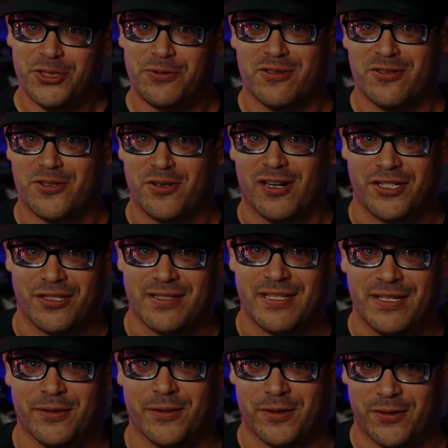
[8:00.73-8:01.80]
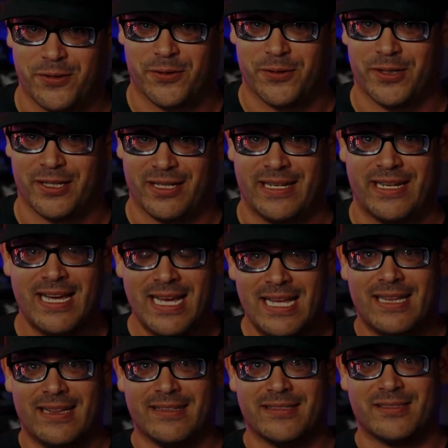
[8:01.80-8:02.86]
of new constructions here currently
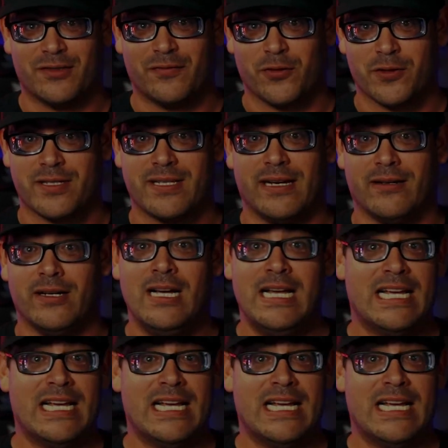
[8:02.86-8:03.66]
listed for sale.